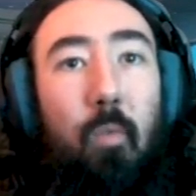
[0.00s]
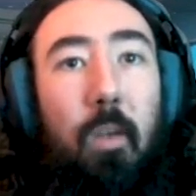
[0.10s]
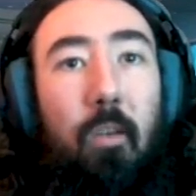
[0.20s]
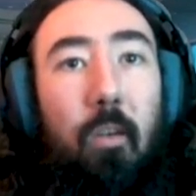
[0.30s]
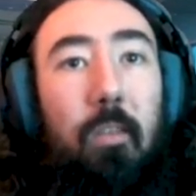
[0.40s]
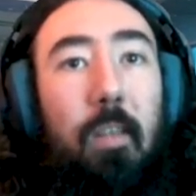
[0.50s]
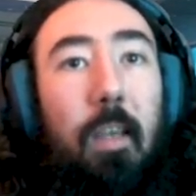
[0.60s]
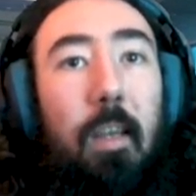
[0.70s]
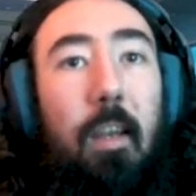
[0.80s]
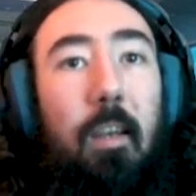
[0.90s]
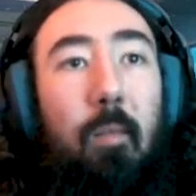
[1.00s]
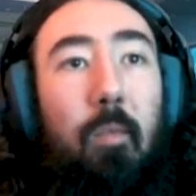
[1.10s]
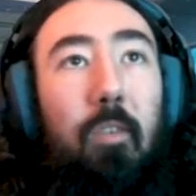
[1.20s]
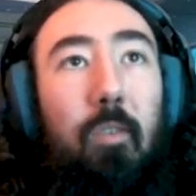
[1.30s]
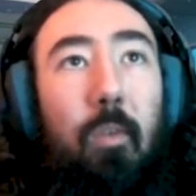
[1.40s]
we're not taking any
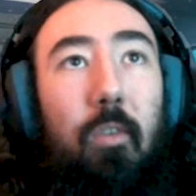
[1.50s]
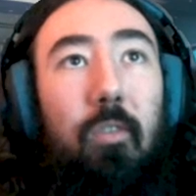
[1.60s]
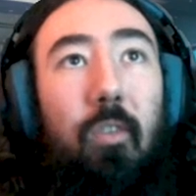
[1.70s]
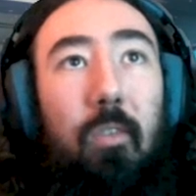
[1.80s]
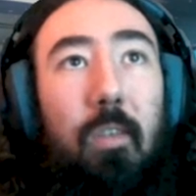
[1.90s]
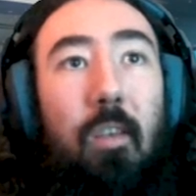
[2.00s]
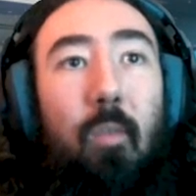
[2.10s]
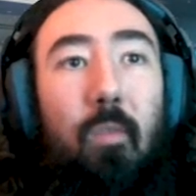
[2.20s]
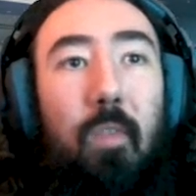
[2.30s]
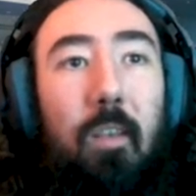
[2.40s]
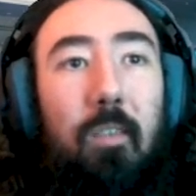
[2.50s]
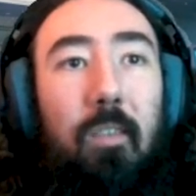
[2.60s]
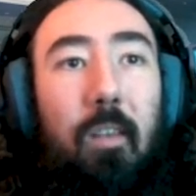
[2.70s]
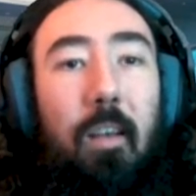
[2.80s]
damage, so we could just continue with this